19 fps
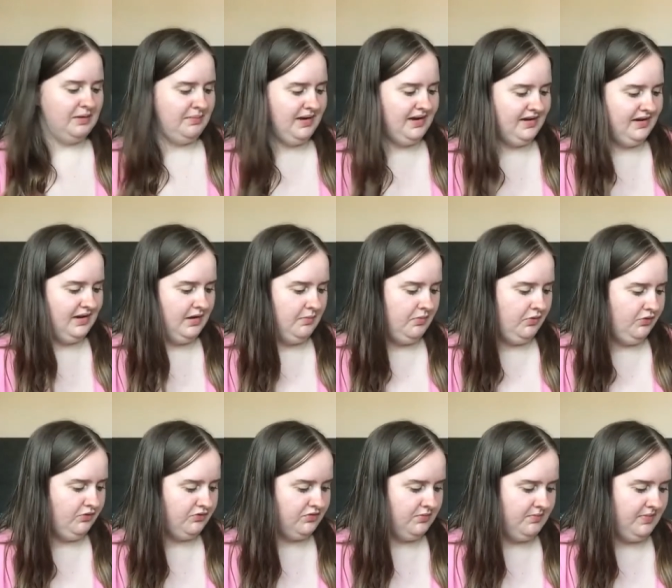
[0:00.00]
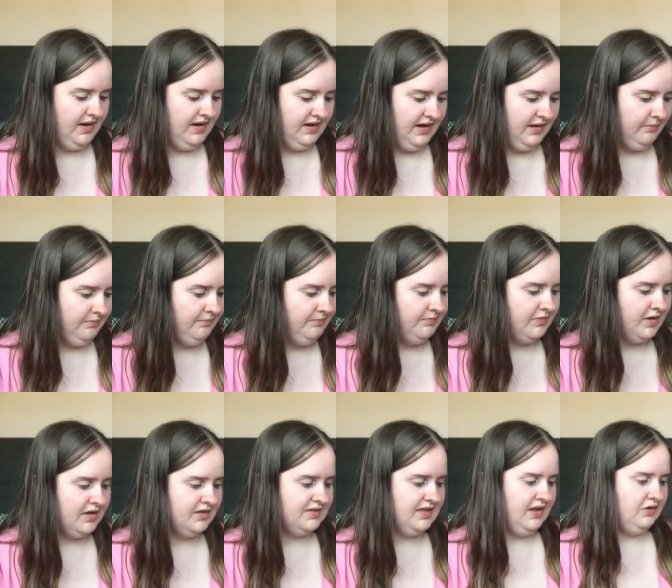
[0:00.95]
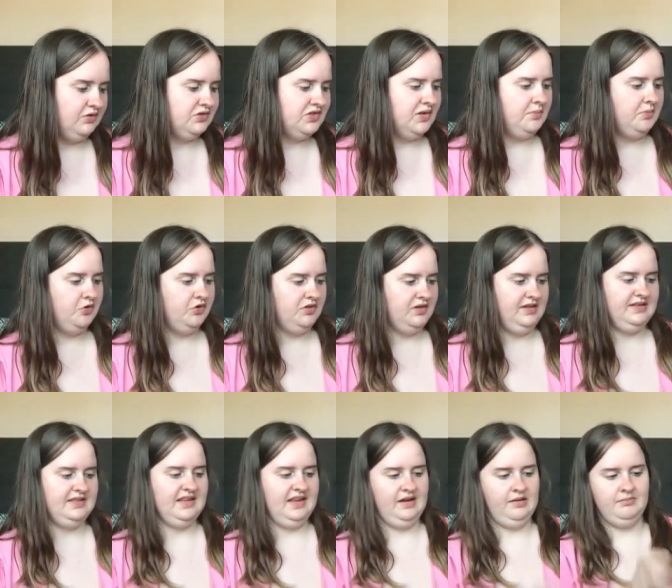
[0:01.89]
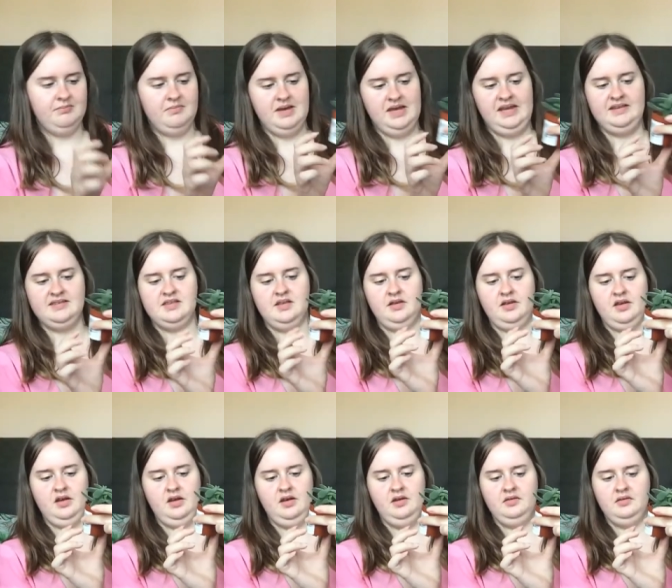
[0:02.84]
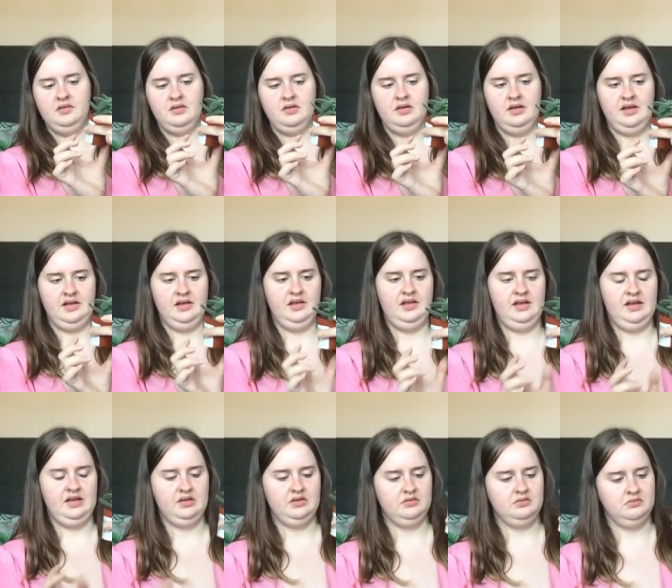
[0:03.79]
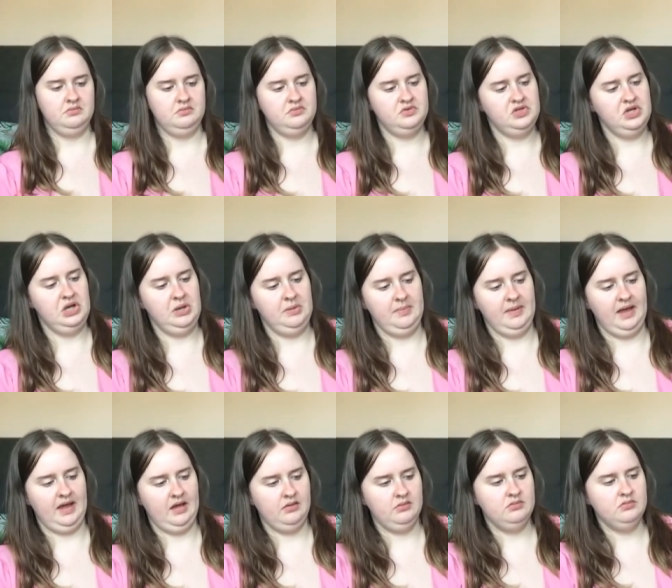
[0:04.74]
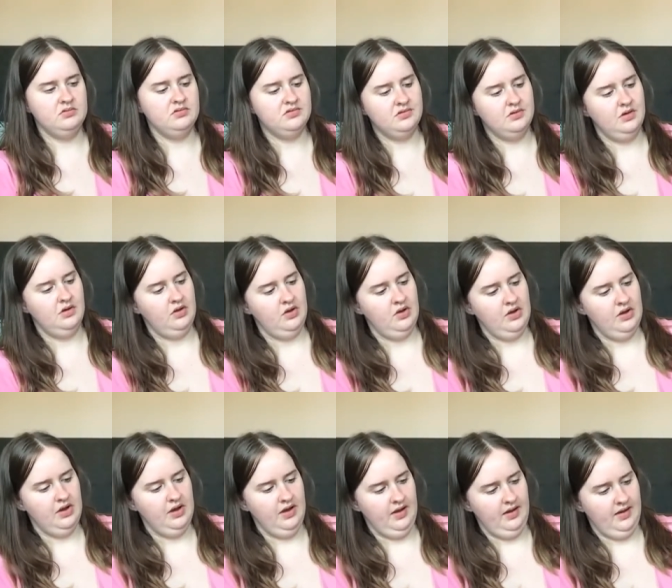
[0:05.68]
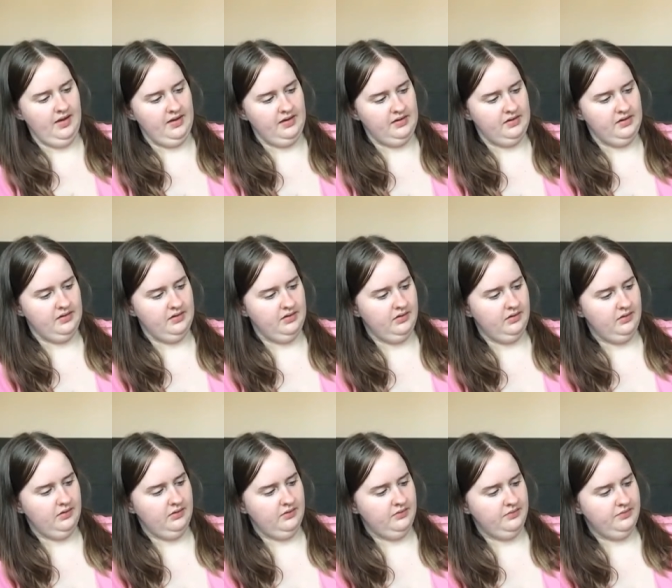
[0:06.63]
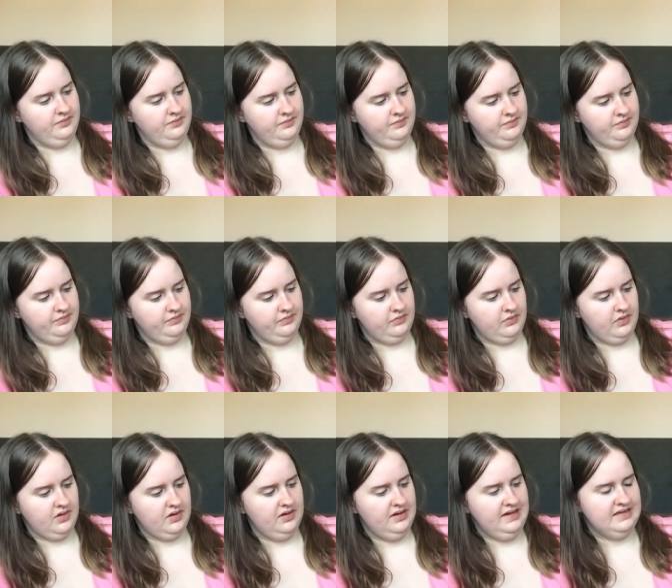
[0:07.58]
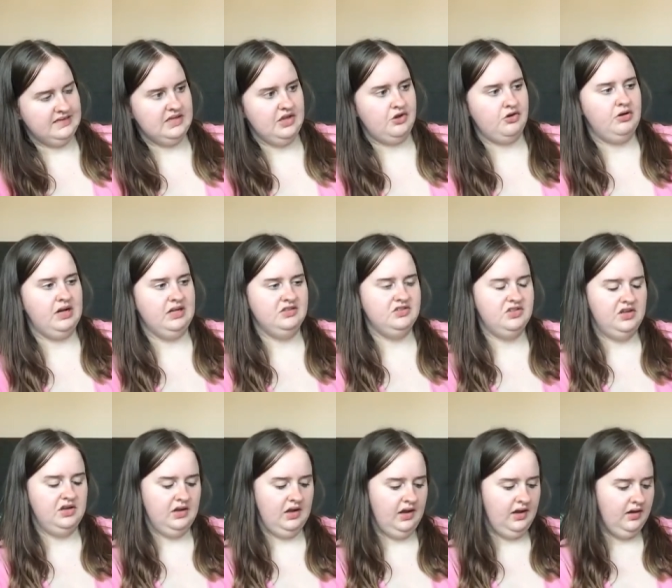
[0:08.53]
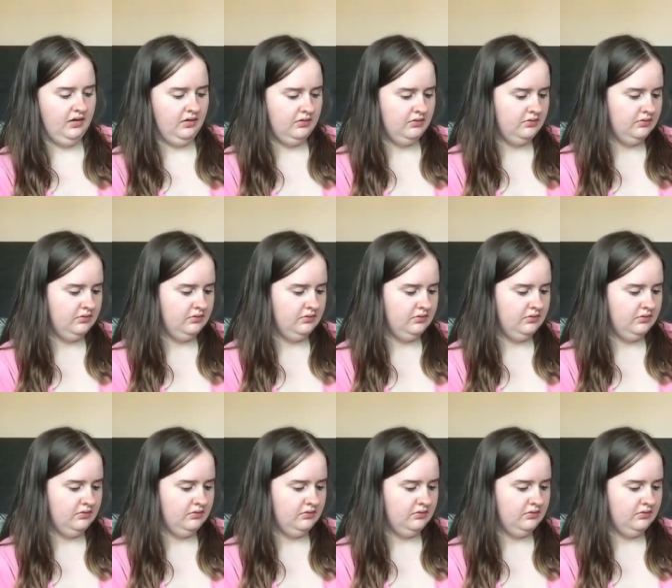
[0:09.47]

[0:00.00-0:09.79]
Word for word: only plant I bought from B&M, because I also bought this like mini succulent at like £2, and it's a crassula